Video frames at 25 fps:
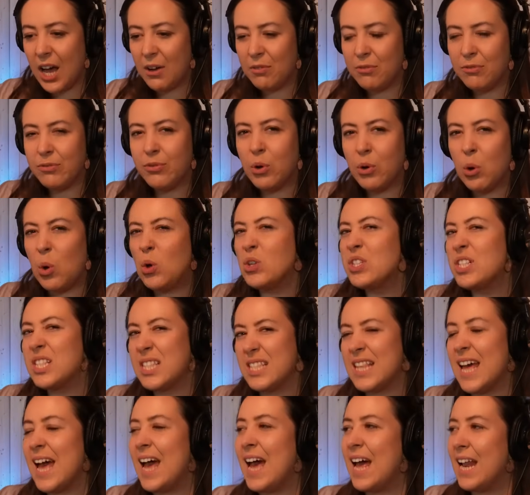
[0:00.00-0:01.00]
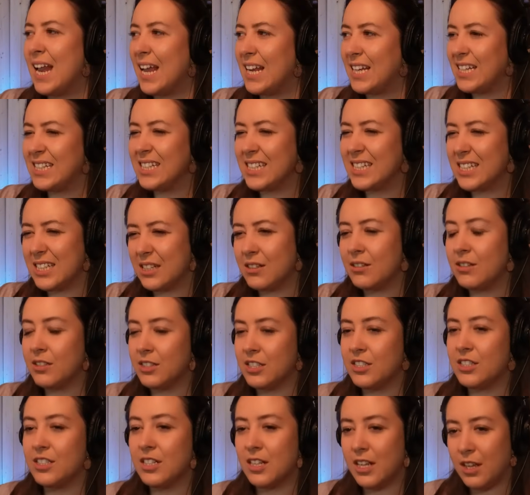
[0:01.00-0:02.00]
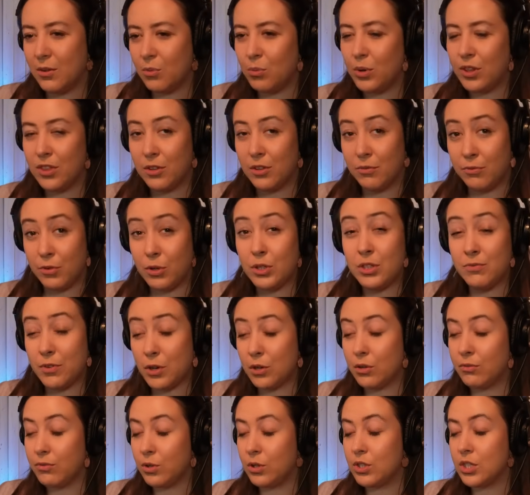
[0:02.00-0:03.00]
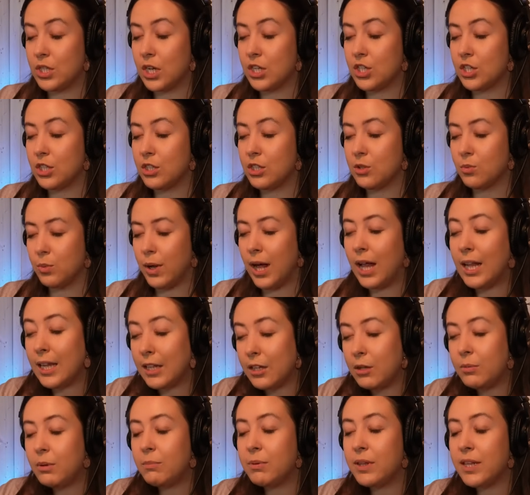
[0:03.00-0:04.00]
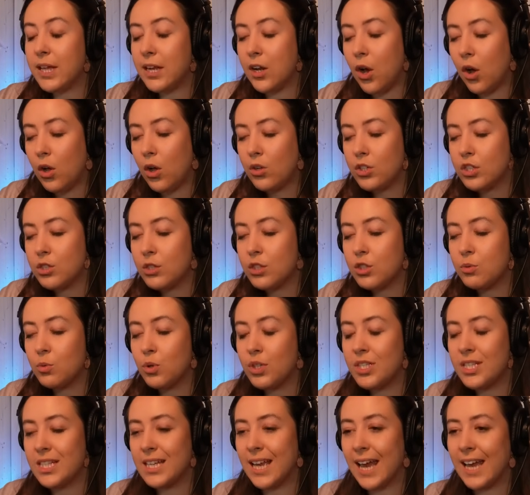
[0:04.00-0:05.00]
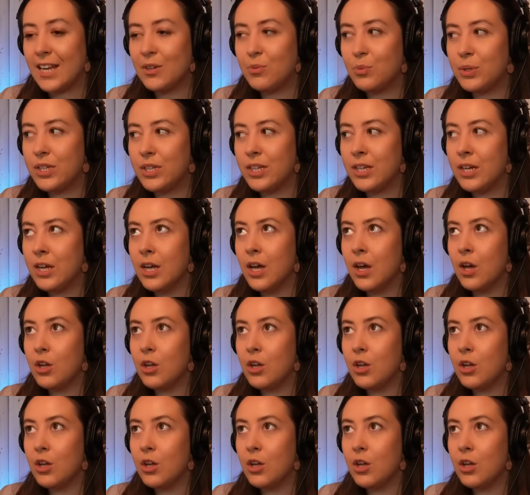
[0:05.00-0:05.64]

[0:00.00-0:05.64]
force there, like just with the false vocal folds touching as well a little bit, but then also towards the end we